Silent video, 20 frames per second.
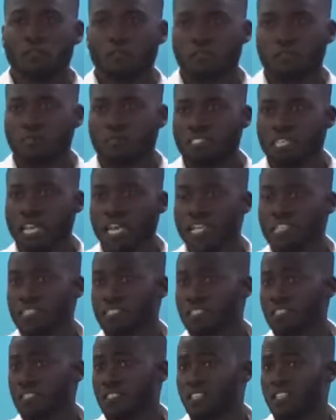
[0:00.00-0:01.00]

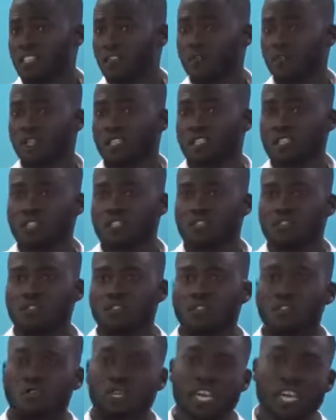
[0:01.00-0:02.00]
selecting certain regions,
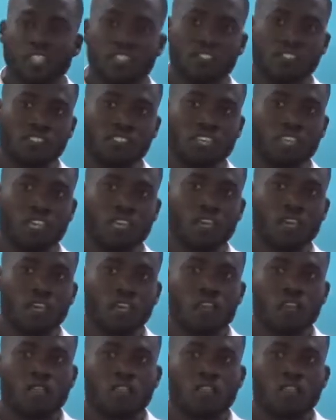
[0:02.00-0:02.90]
you get to see